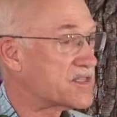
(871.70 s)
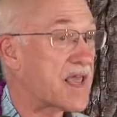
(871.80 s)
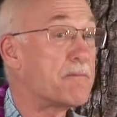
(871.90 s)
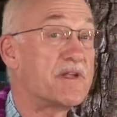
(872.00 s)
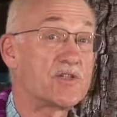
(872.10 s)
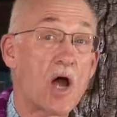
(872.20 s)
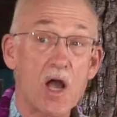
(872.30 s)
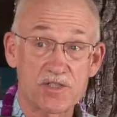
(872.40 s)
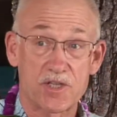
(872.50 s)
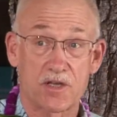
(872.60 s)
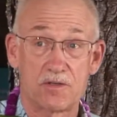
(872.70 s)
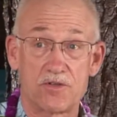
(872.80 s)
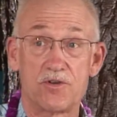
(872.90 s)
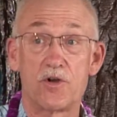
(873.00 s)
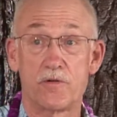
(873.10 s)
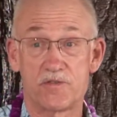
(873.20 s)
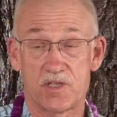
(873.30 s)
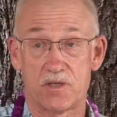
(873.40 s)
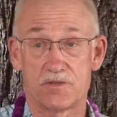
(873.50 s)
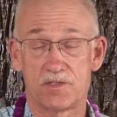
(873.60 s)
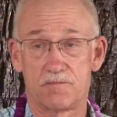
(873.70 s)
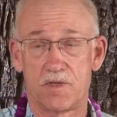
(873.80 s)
can be toxic to nerve cells.